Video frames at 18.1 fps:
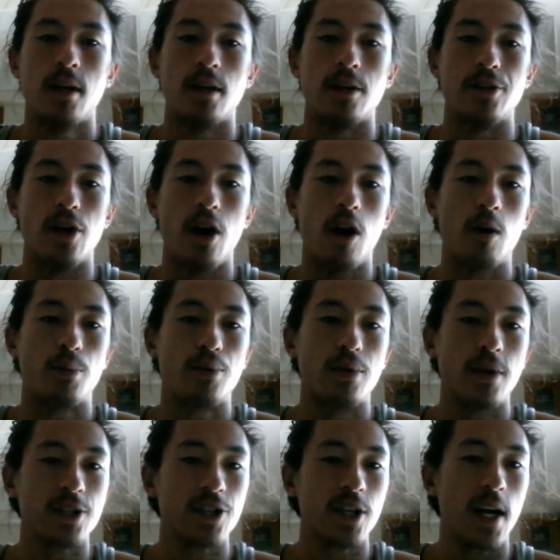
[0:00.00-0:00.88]
Yo,
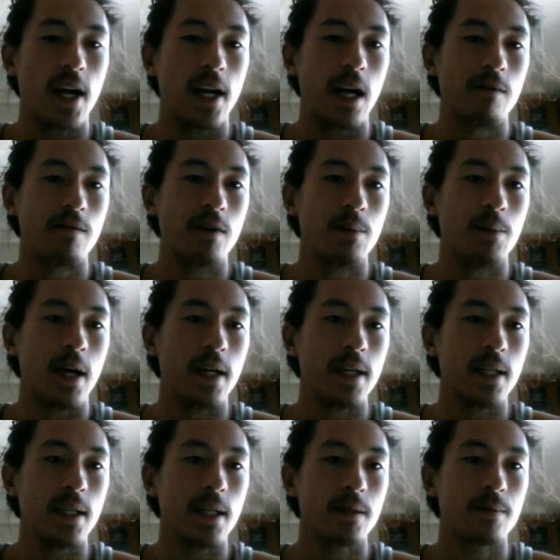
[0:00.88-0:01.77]
appreciate
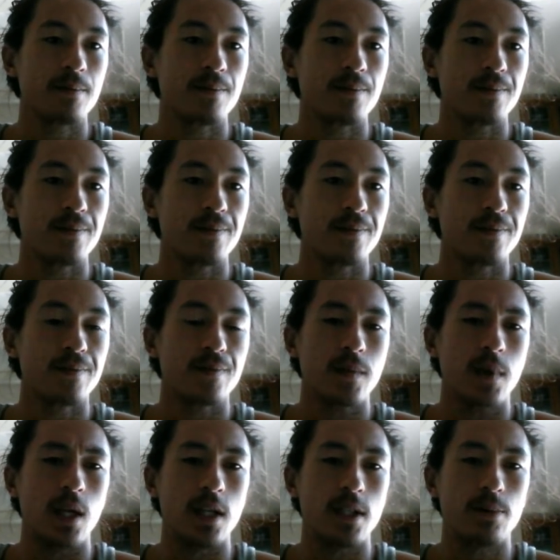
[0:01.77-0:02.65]
everybody.
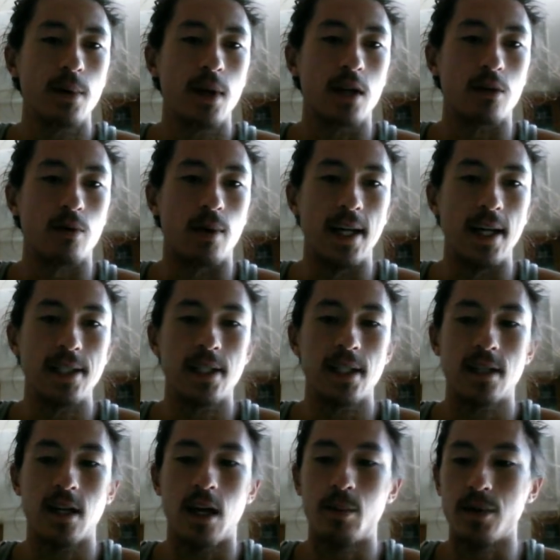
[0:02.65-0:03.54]
It's been a crazy
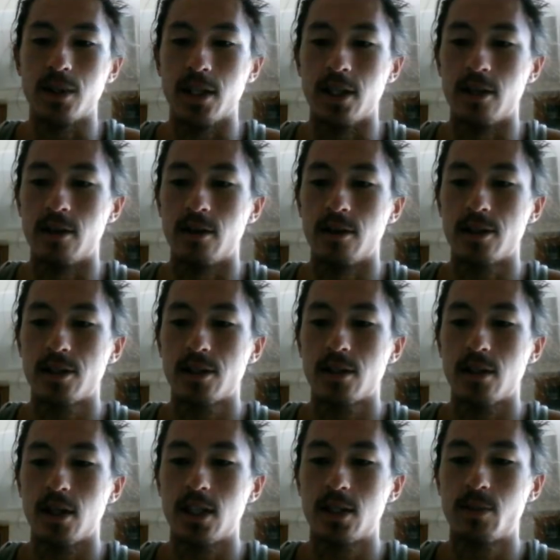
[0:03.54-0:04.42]
couple
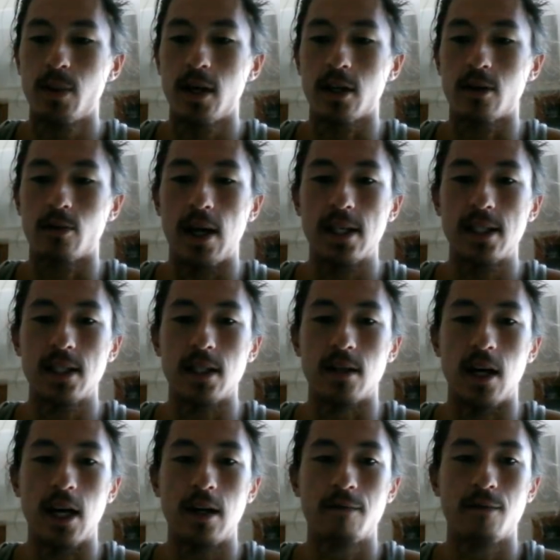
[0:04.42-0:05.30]
years. It's been a crazy
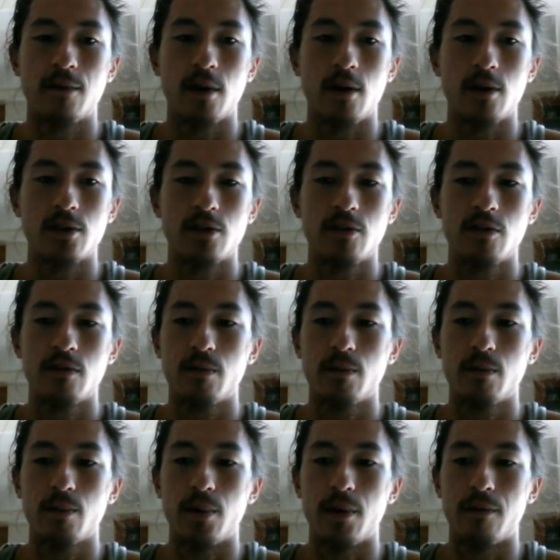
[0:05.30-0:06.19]
life for those who
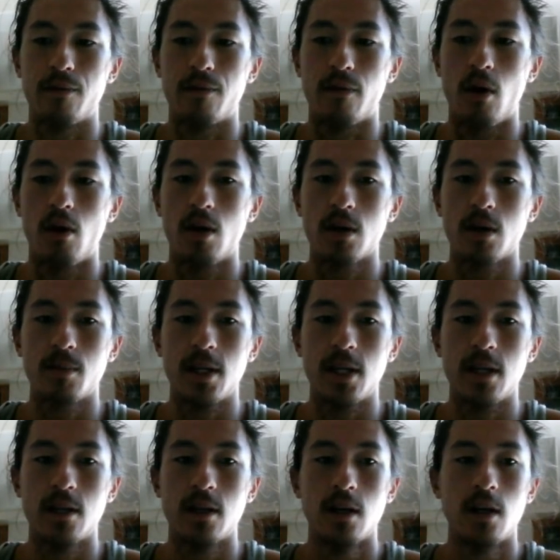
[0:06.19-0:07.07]
have been following
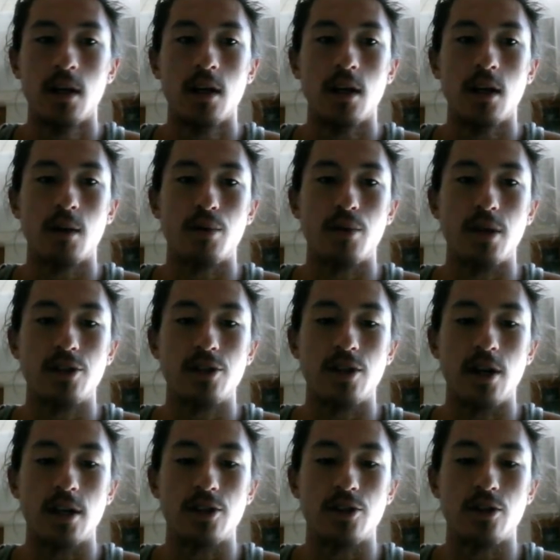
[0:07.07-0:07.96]
me.
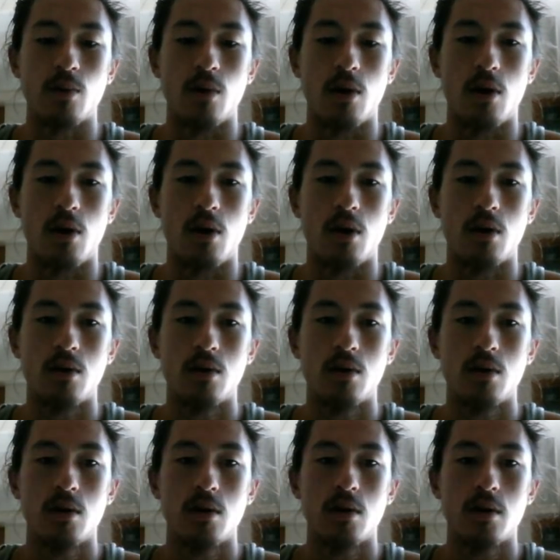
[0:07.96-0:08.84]
Appreciate you all
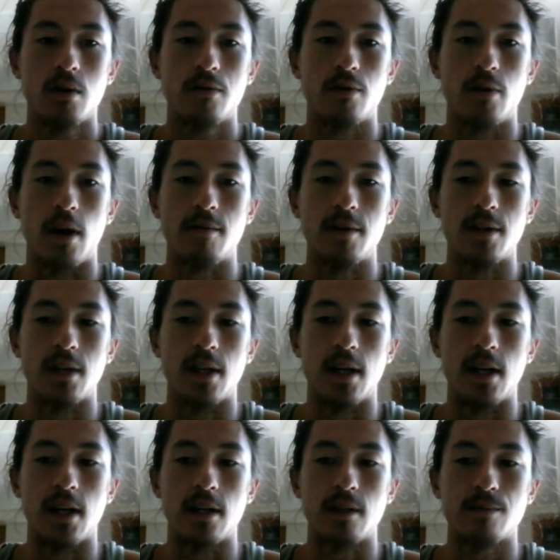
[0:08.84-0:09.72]
for
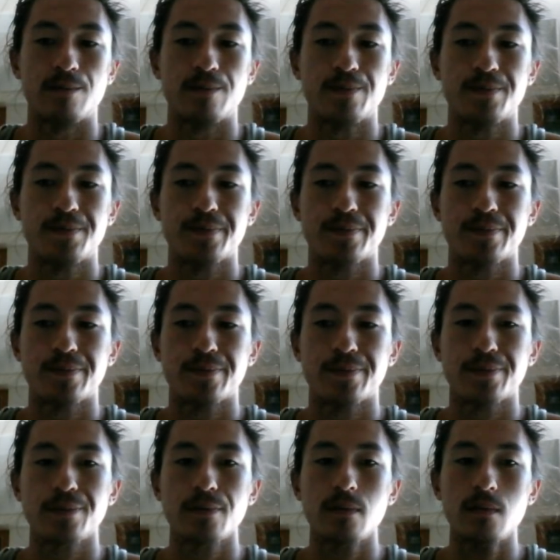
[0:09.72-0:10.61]
everything.
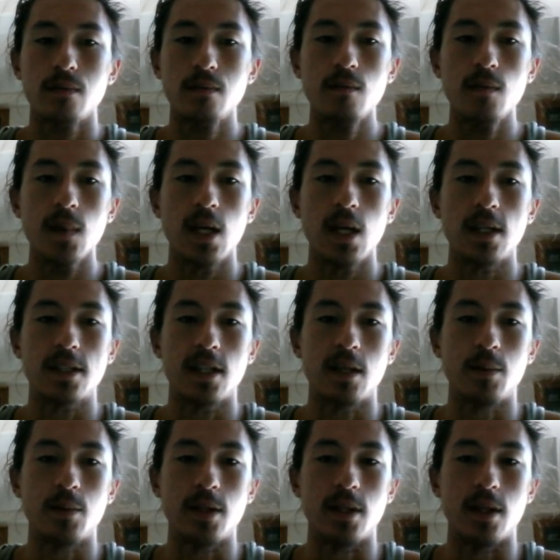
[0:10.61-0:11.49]
It's
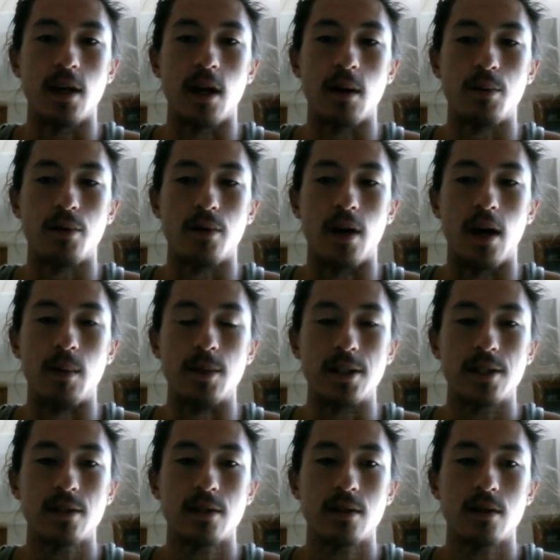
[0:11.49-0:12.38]
going to be good, I
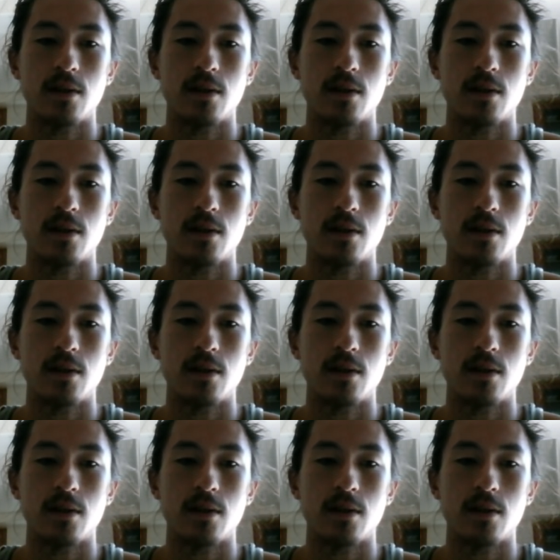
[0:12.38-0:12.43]
promise.